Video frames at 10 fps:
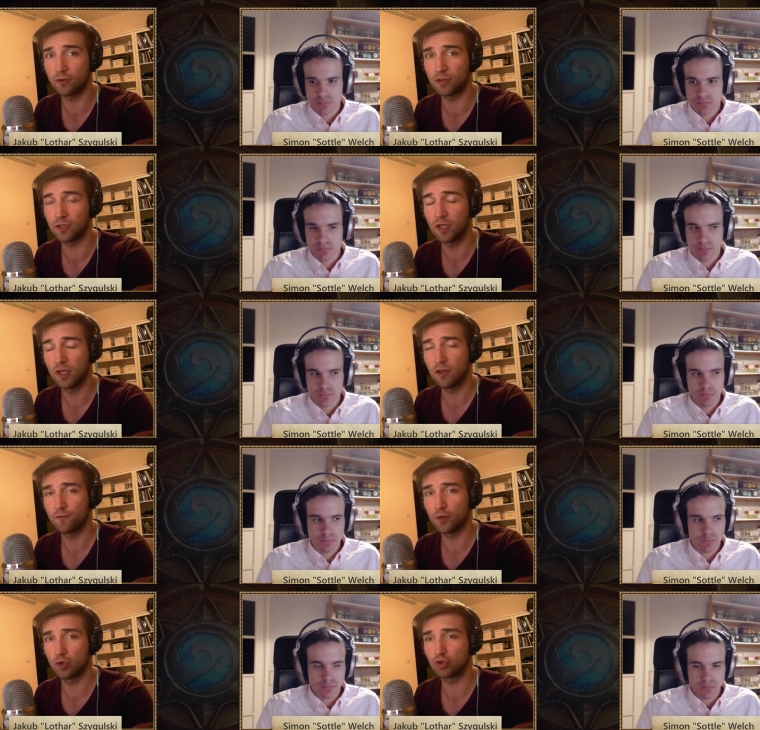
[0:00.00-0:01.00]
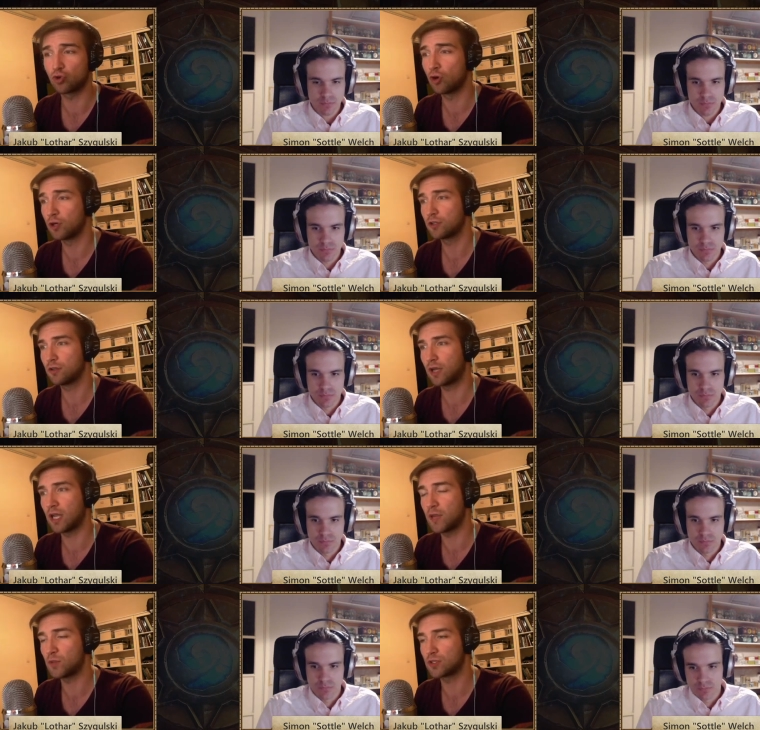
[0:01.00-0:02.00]
Speaker 1: for the future
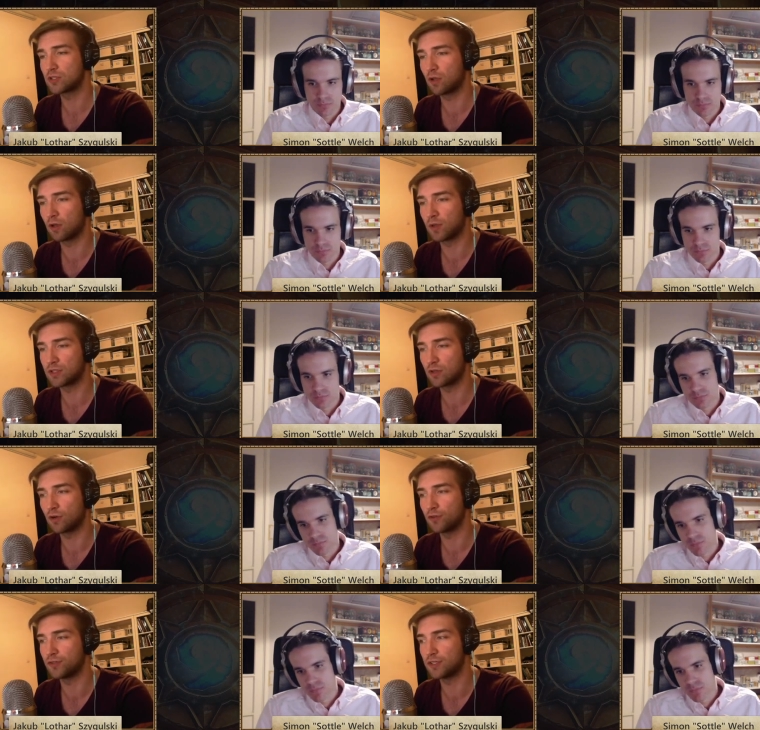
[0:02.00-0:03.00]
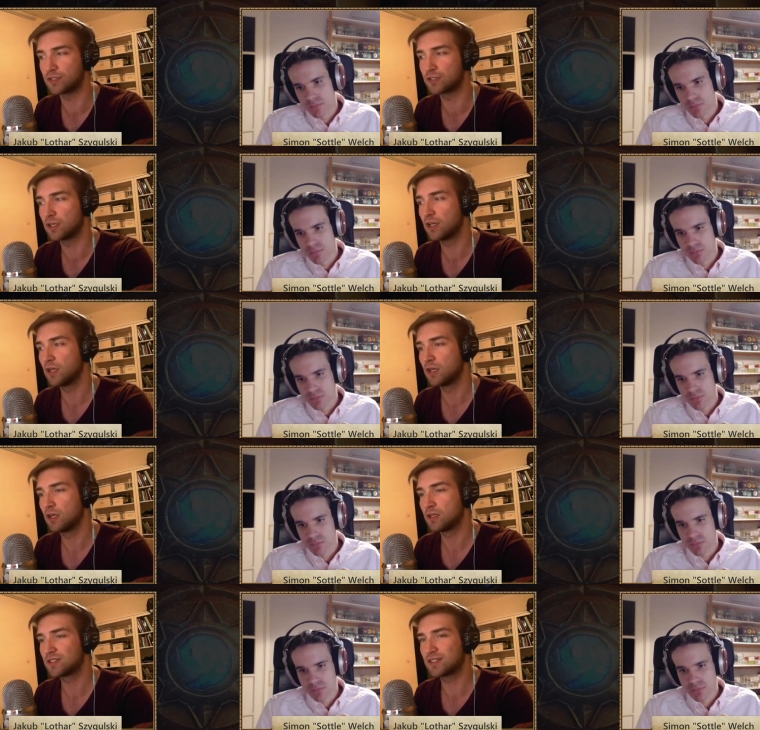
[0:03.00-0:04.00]
Abios tournaments on this
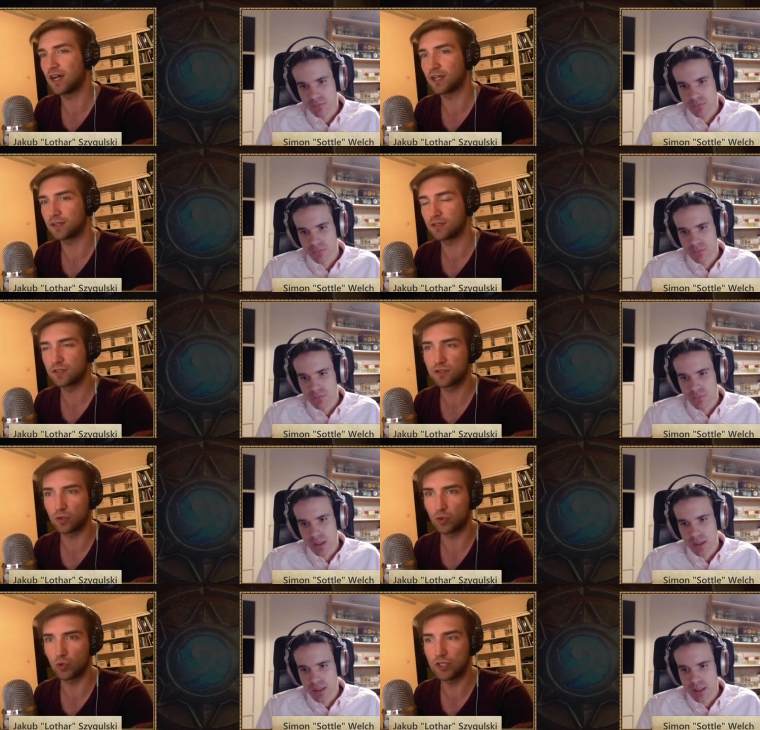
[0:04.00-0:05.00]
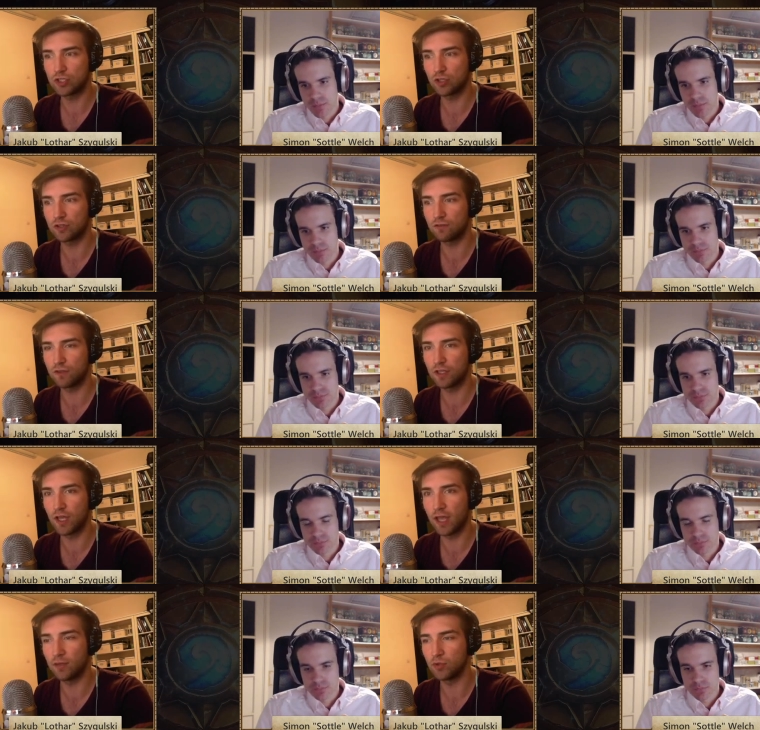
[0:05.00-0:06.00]
site. So yeah.
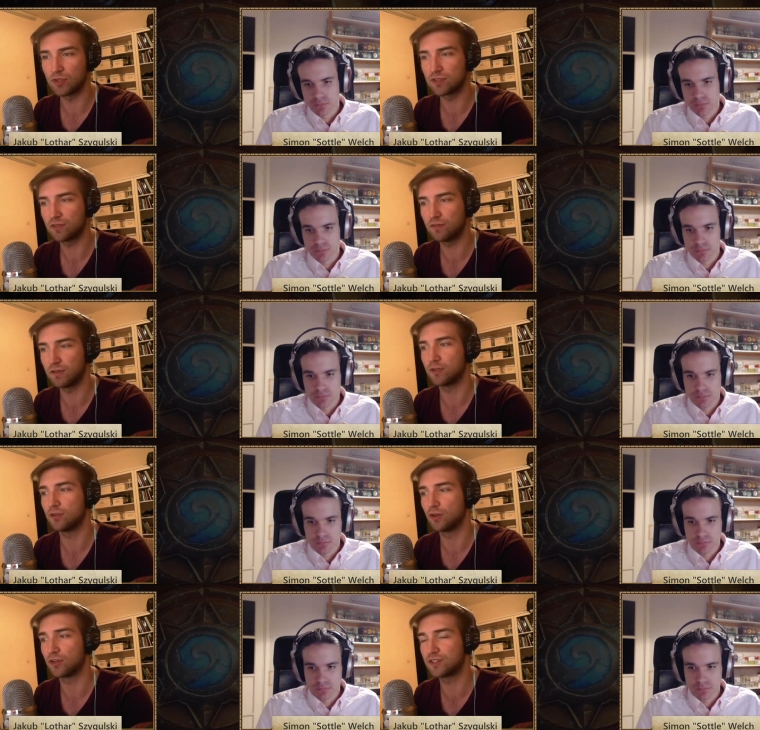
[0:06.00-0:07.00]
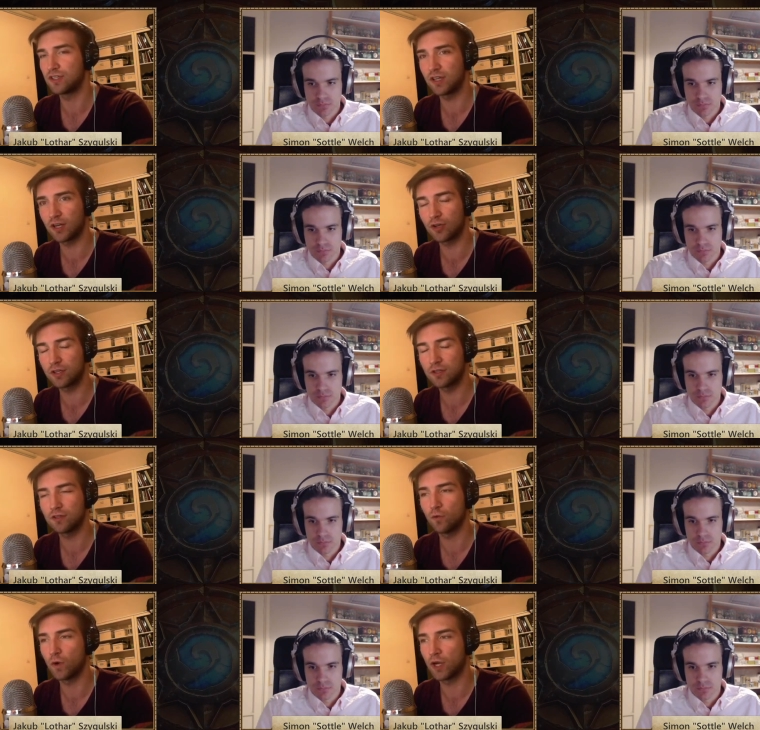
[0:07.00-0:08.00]
twitch.tv, Abios TV. You're sitting on it,
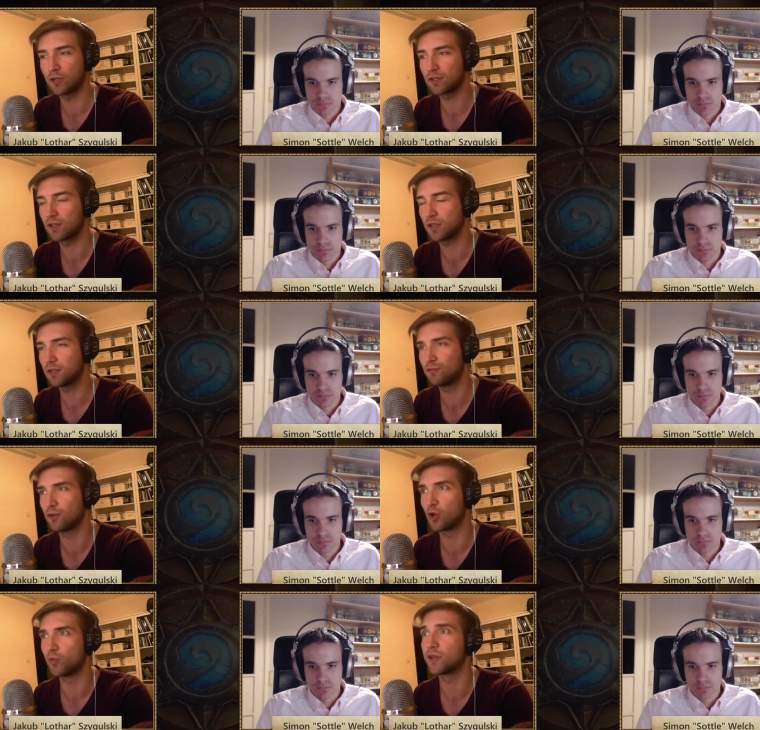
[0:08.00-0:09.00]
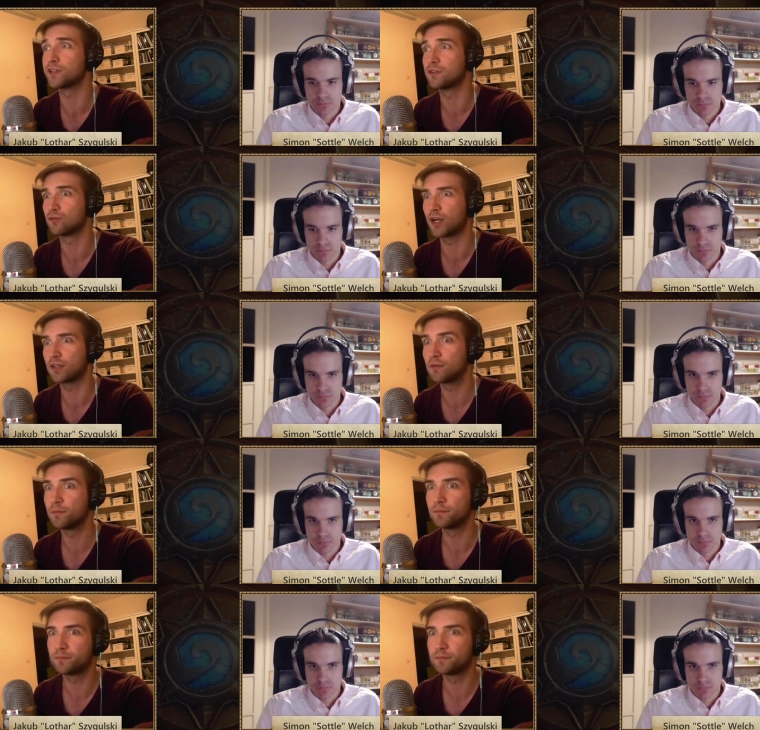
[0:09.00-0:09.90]
why not click the follow button, right?